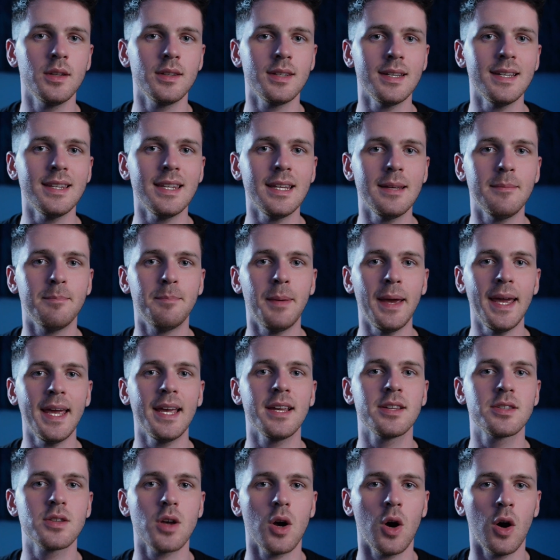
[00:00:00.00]
the base
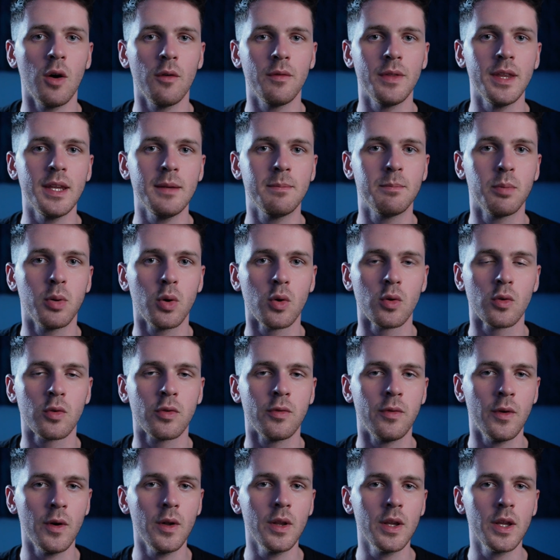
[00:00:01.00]
of the
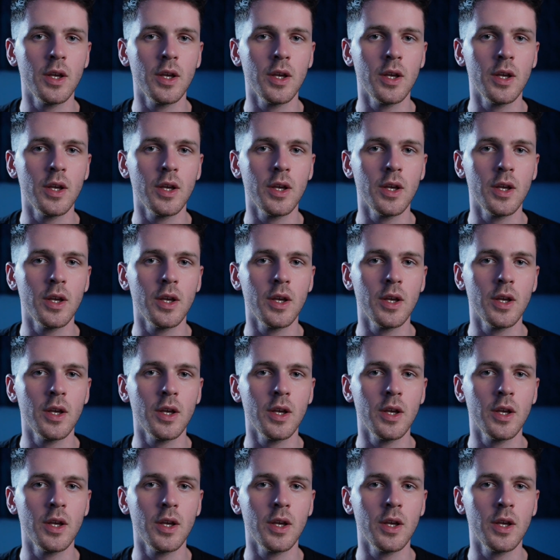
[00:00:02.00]
portfolio,